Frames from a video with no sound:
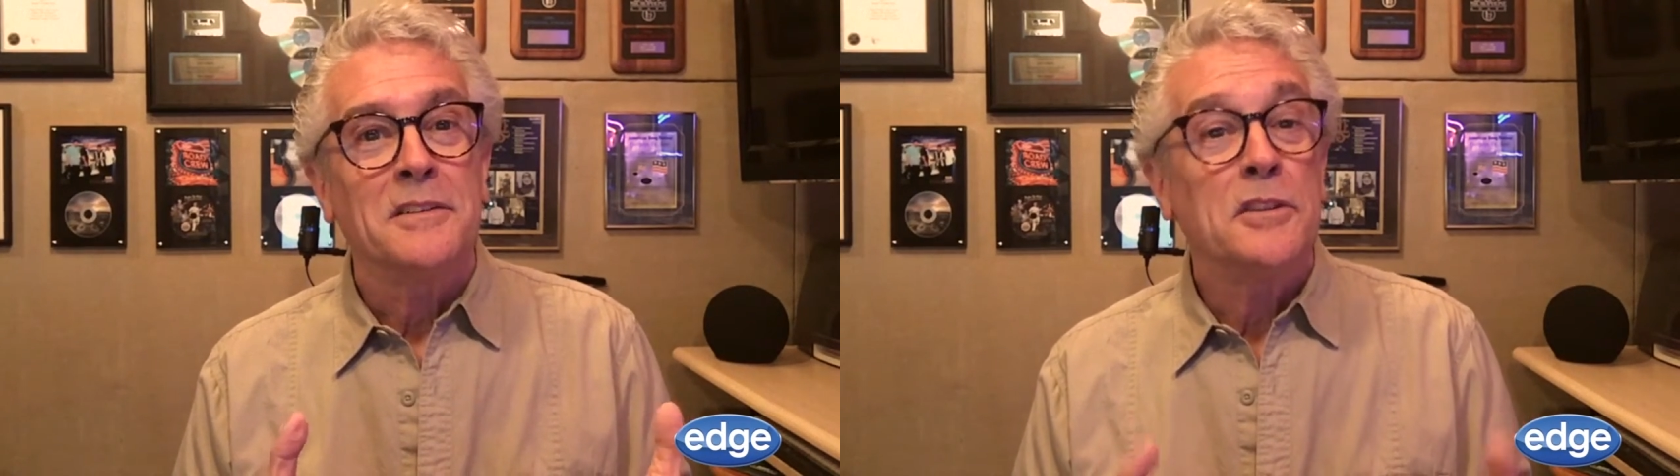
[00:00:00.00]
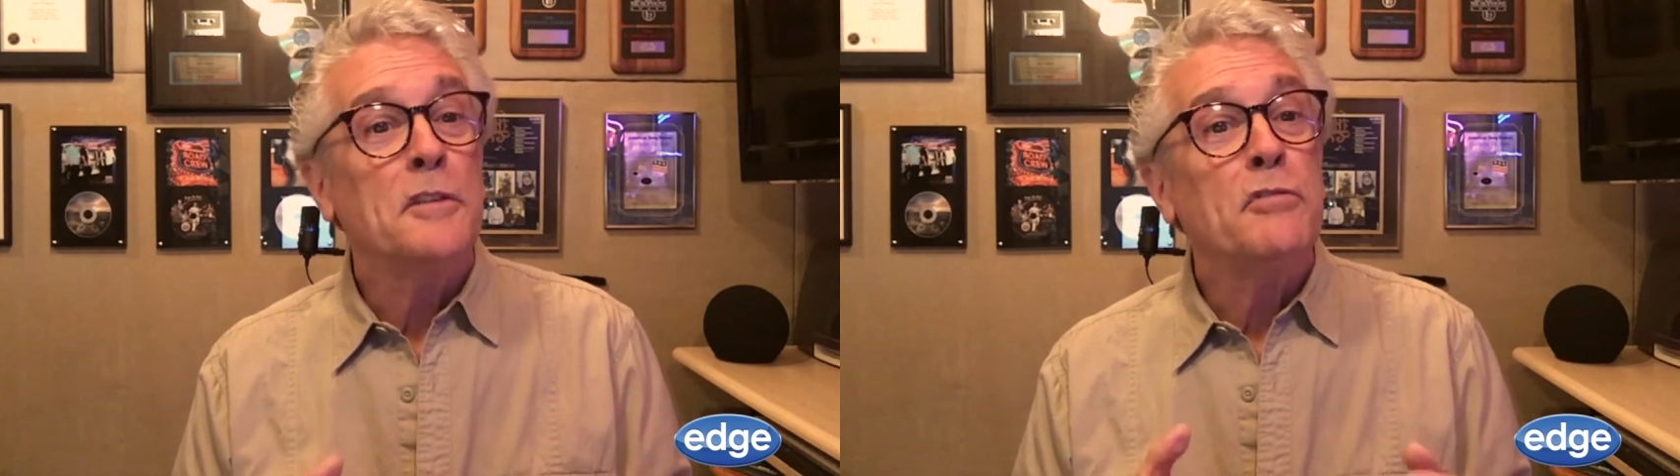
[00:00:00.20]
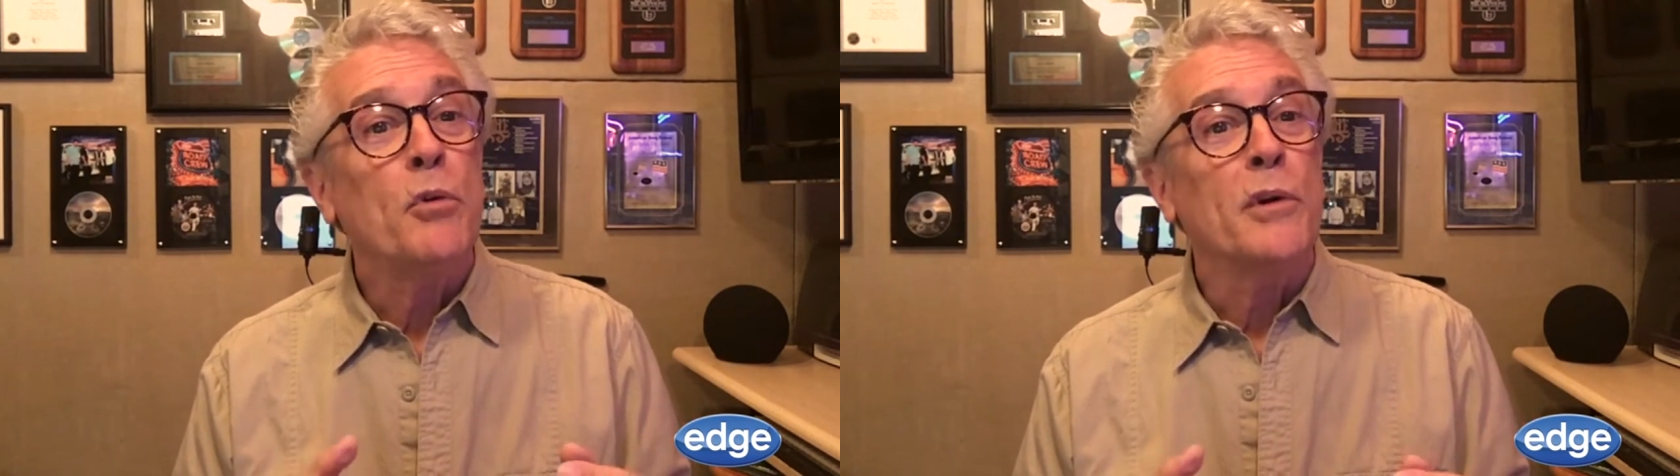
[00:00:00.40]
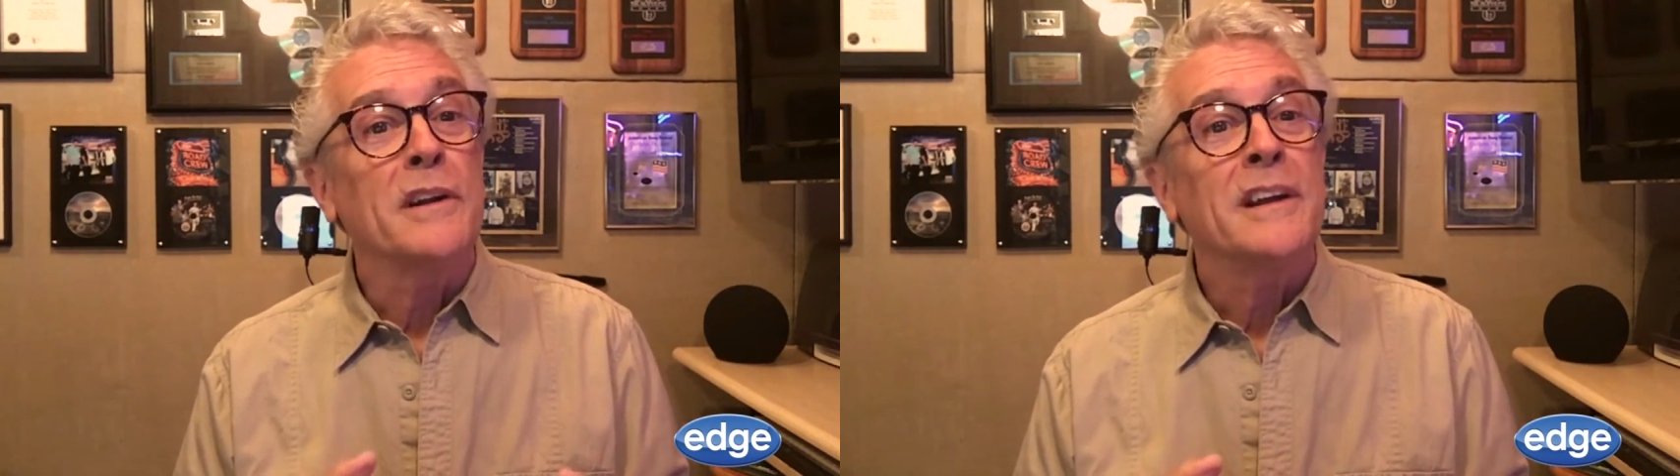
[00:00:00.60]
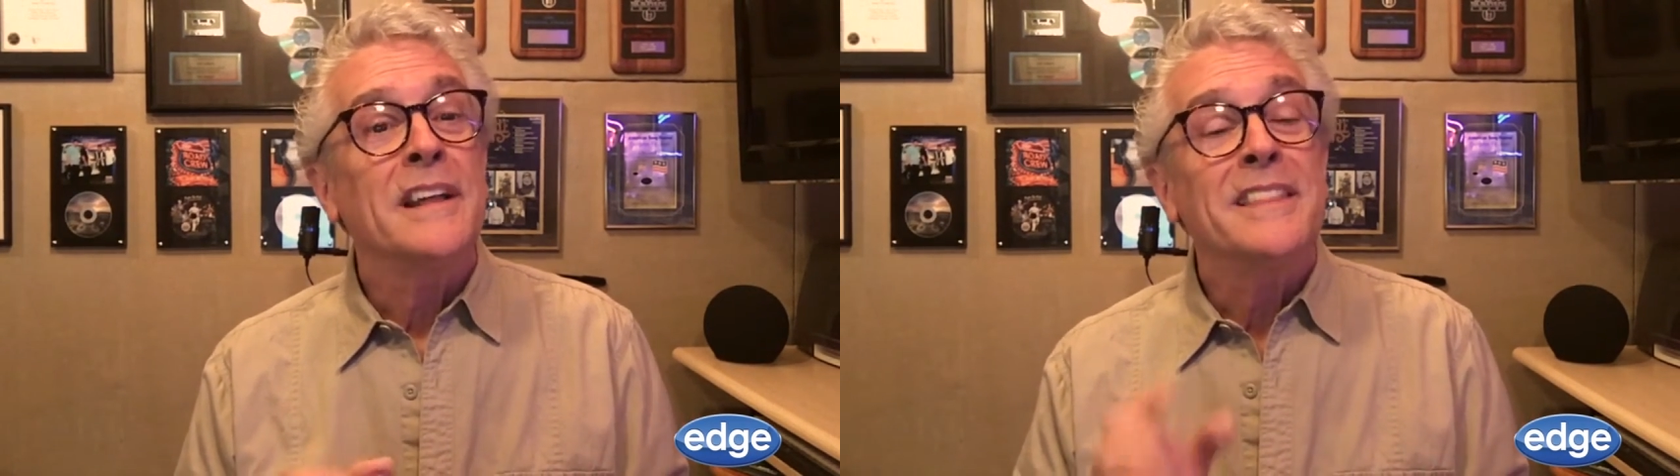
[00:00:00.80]

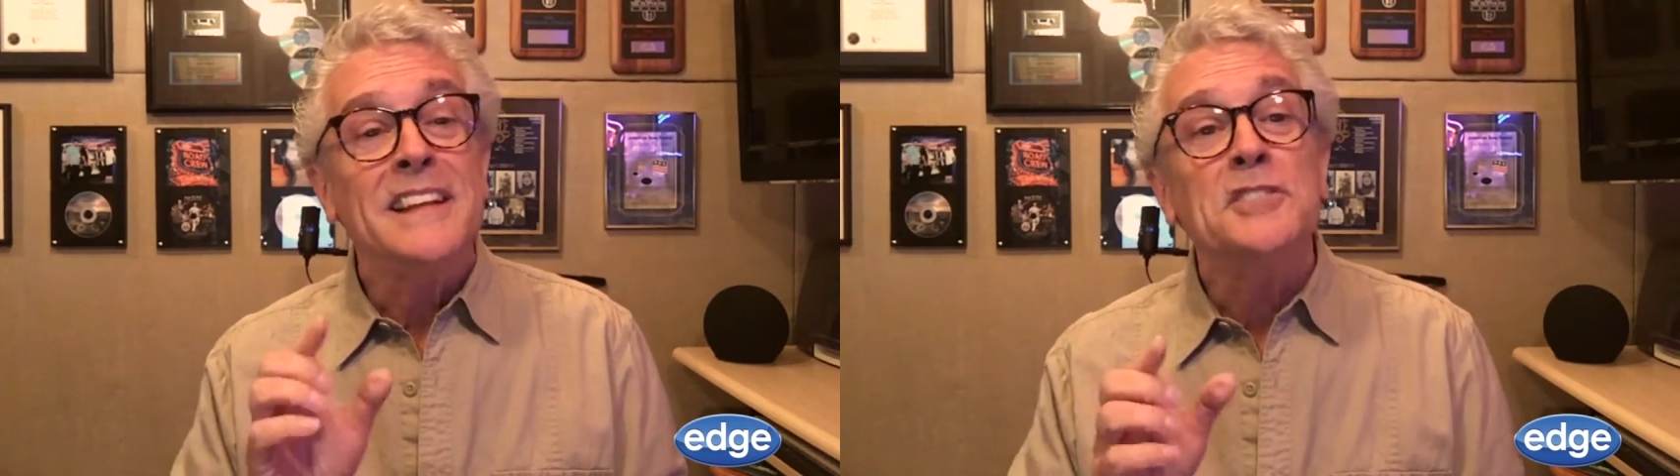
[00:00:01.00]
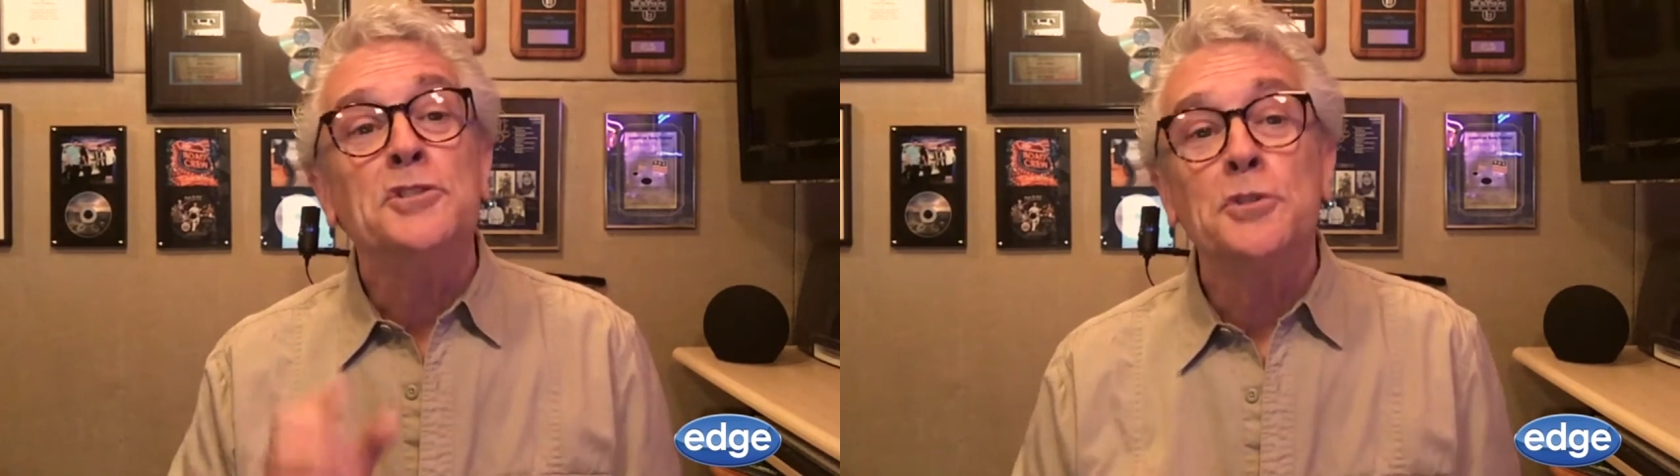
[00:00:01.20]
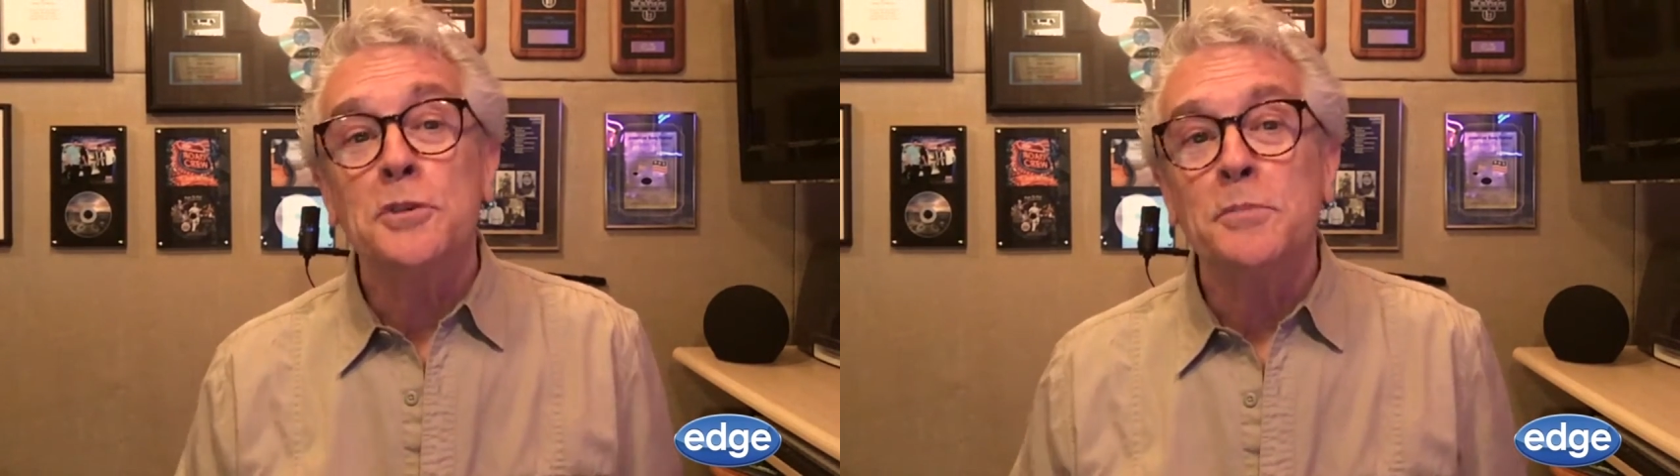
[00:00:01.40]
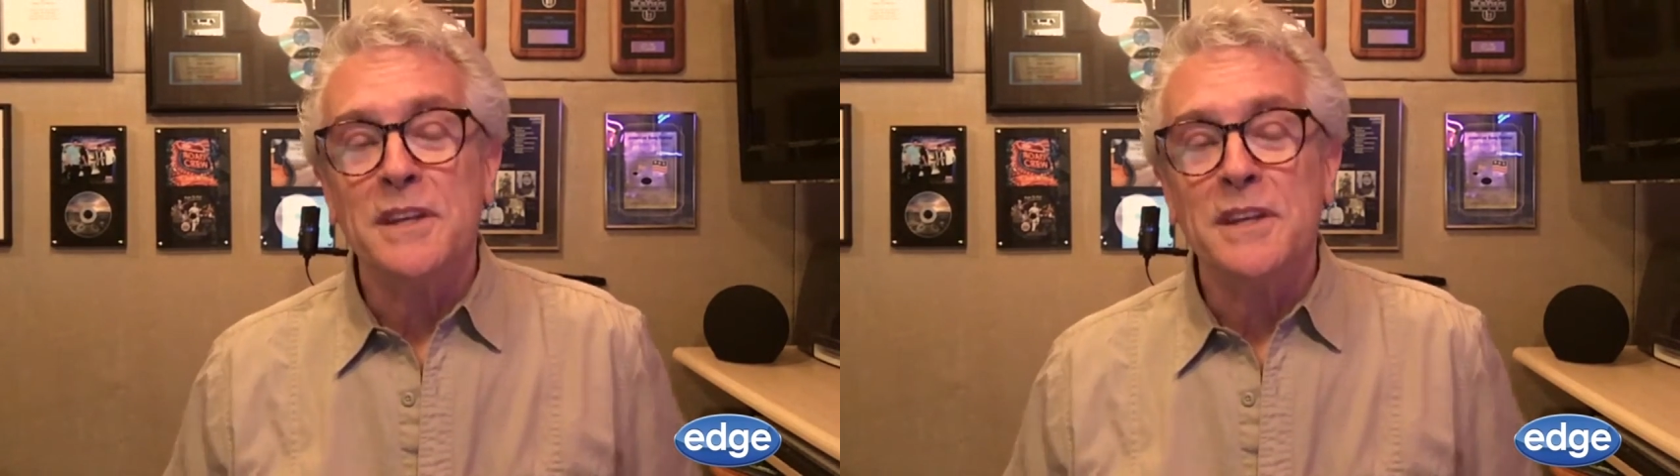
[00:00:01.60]
Therefore, these should